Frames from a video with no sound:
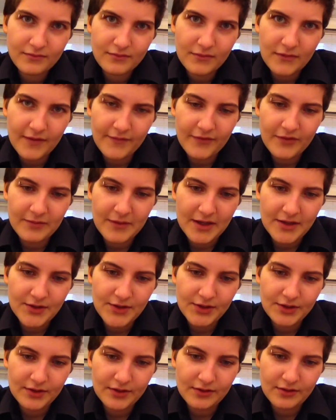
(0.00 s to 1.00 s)

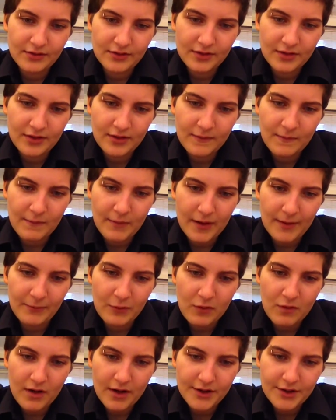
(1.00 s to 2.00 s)
information, but I'm
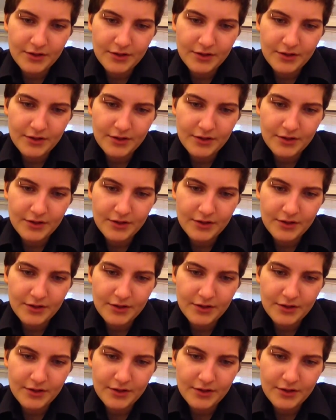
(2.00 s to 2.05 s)
quite